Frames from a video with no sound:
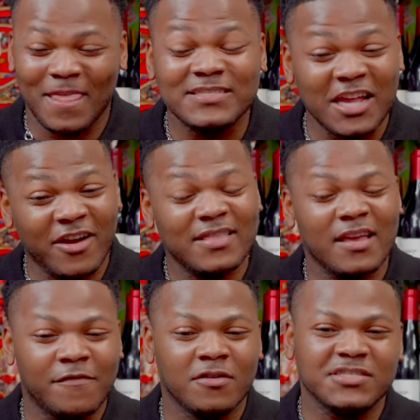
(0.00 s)
stay right
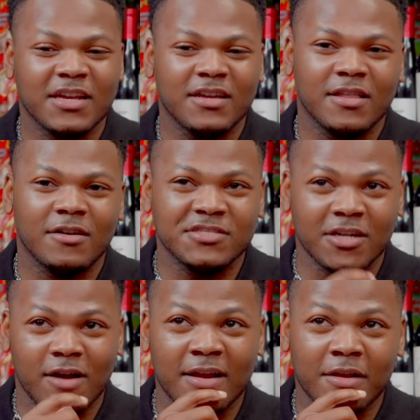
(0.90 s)
there for a second though.
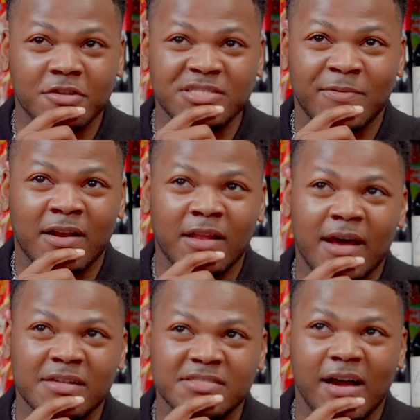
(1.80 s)
So I know you're spending a
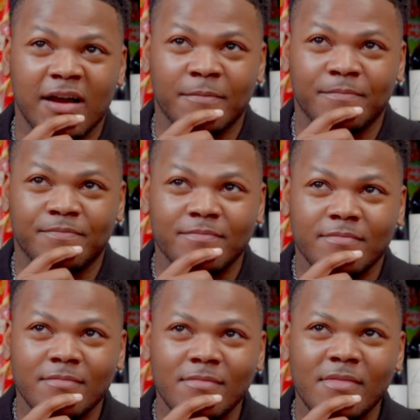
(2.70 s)
lot of time,
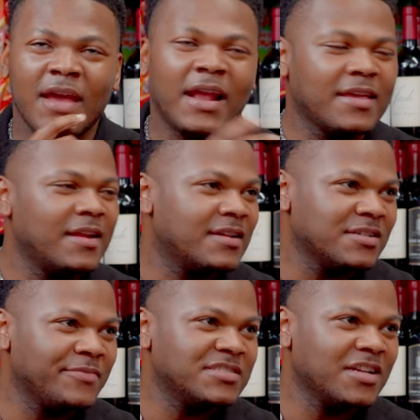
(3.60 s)
and I get it because
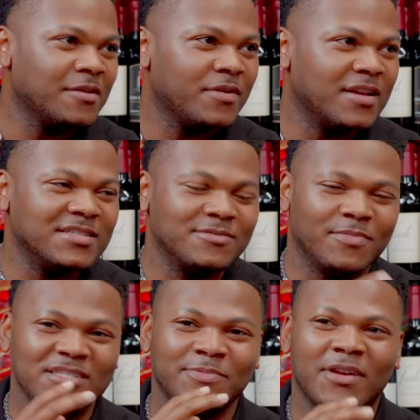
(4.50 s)
I'm in the same place, mm
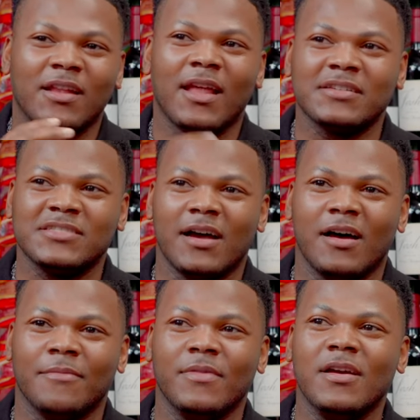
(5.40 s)
but spending a lot of
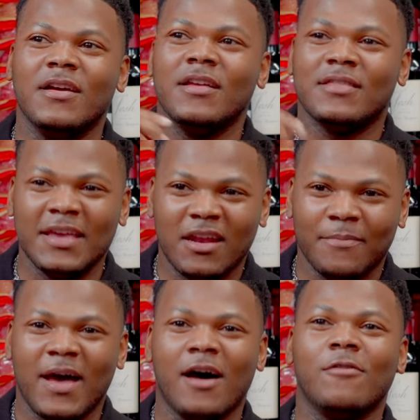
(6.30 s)
time thinking
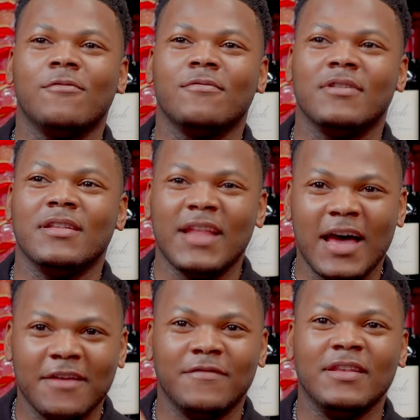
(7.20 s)
about
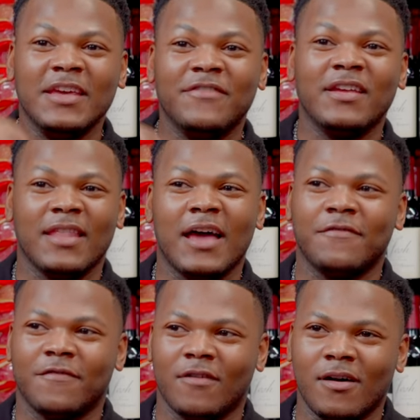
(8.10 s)
life, living life
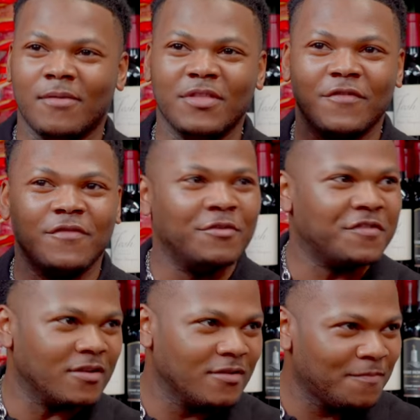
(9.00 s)
from the
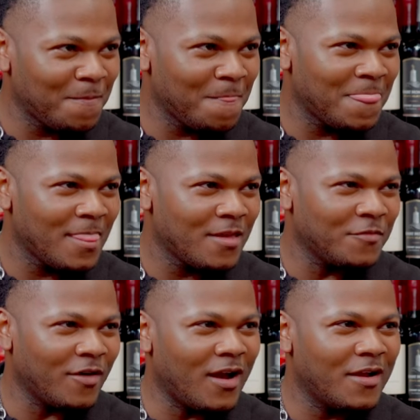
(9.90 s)
future, mm-hmm.
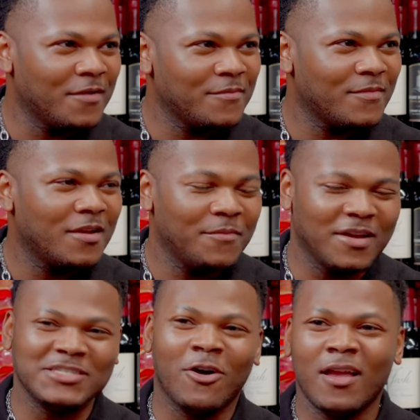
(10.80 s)
mm-hmm. right?
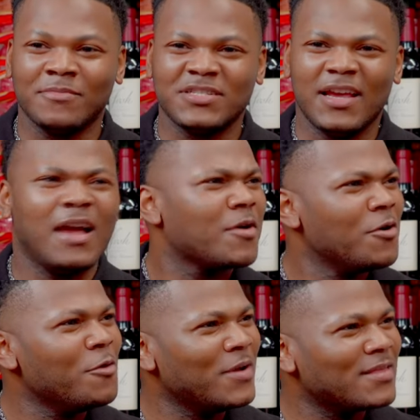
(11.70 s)
Because who I am today, I'm
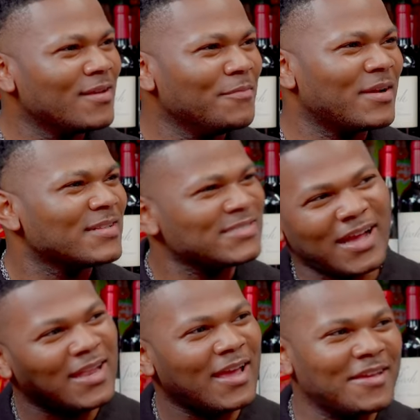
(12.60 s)
cool with it, but it's
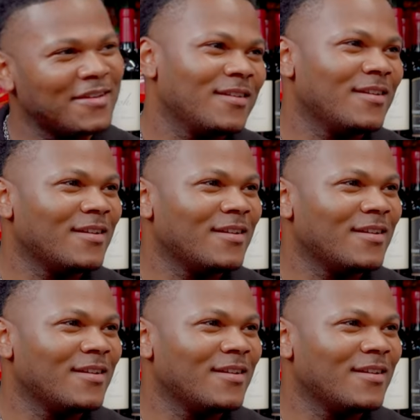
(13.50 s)
not like,